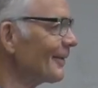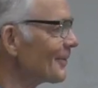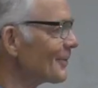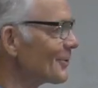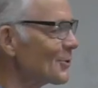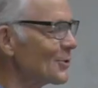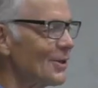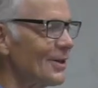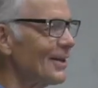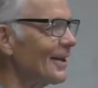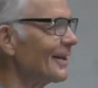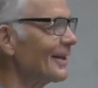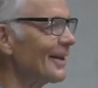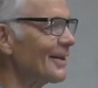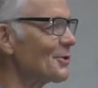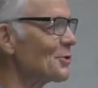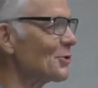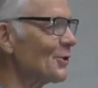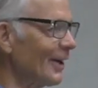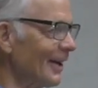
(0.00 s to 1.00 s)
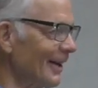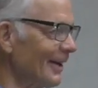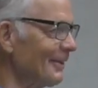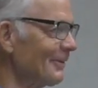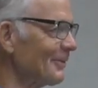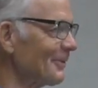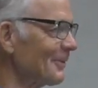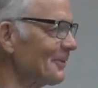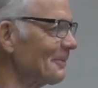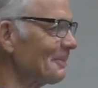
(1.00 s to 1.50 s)
She didn't get
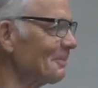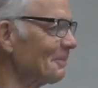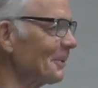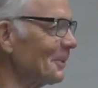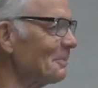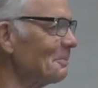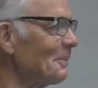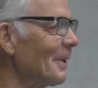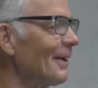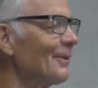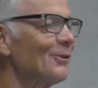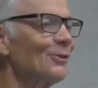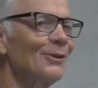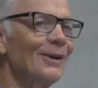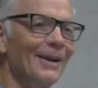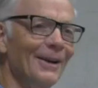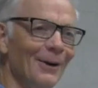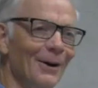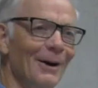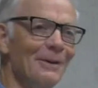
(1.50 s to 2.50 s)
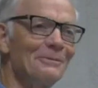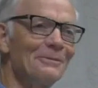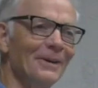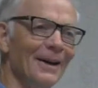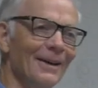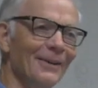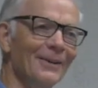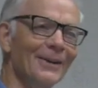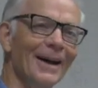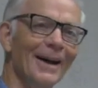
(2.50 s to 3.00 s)
saved. But months later I
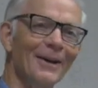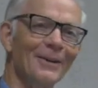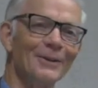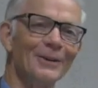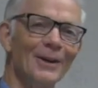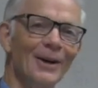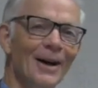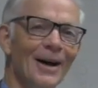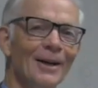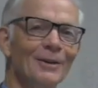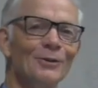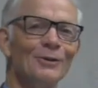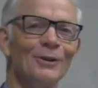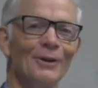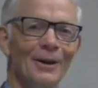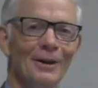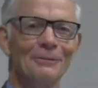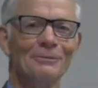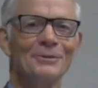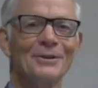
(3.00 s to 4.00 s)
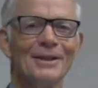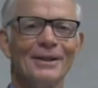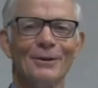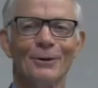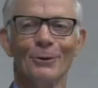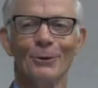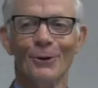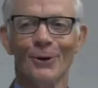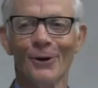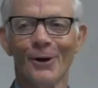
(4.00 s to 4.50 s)
found out God's love
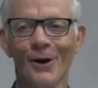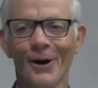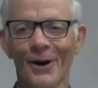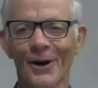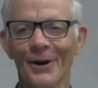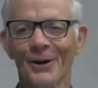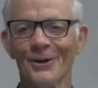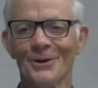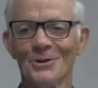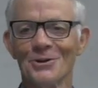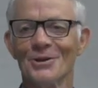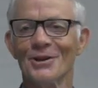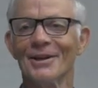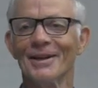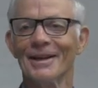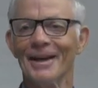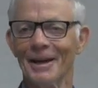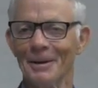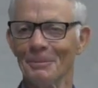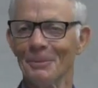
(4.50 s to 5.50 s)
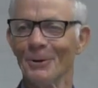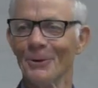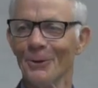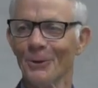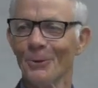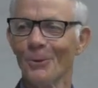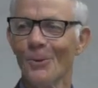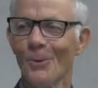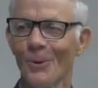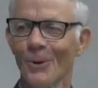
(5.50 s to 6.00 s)
tendered her heart and she came to
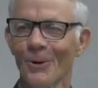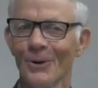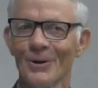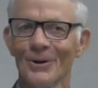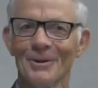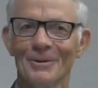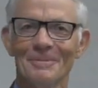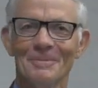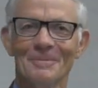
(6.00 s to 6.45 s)
the Lord.